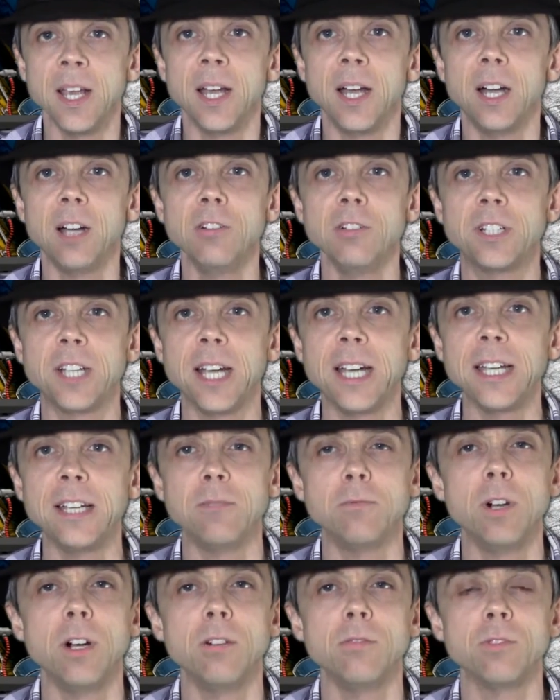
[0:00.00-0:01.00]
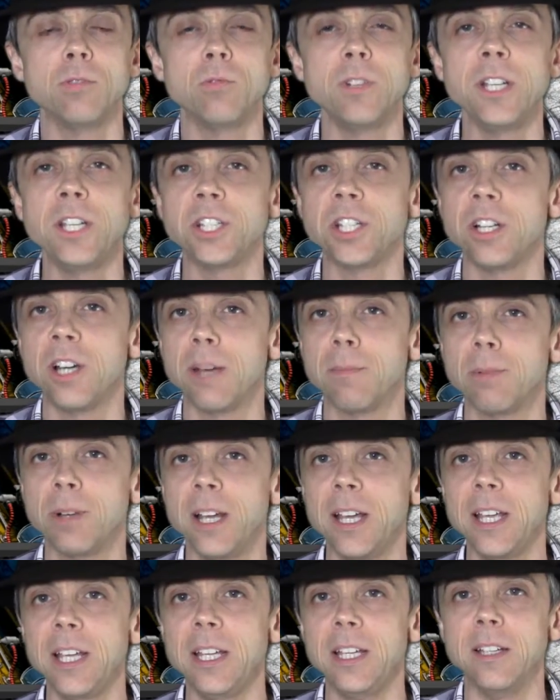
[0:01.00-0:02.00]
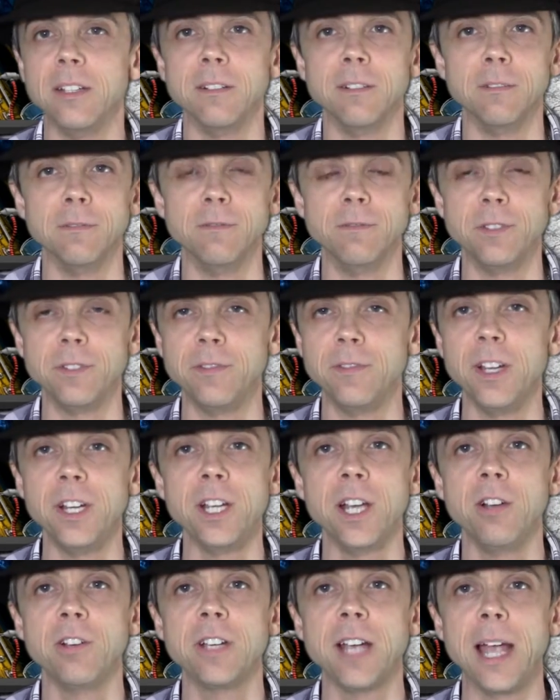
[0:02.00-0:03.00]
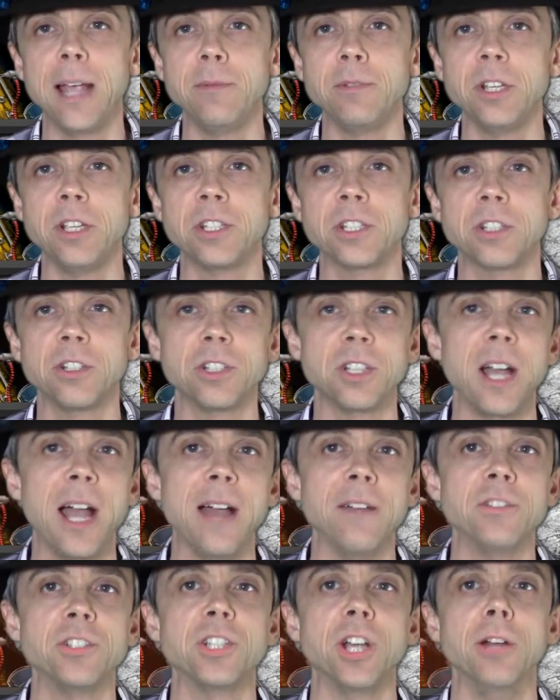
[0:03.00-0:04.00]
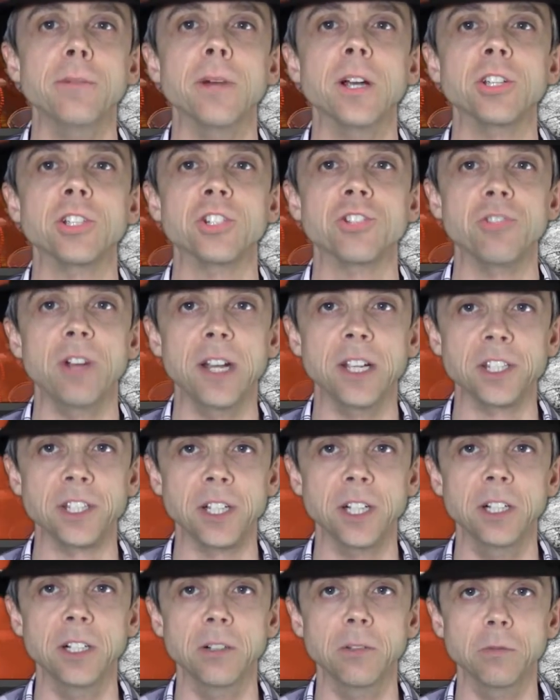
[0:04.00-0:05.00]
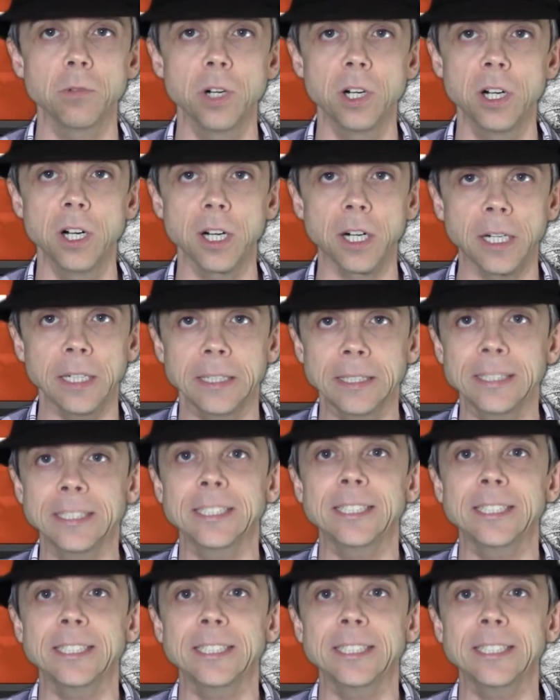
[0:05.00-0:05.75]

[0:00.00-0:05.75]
Okay, well, the reason I play video games is because I have so much stress at work.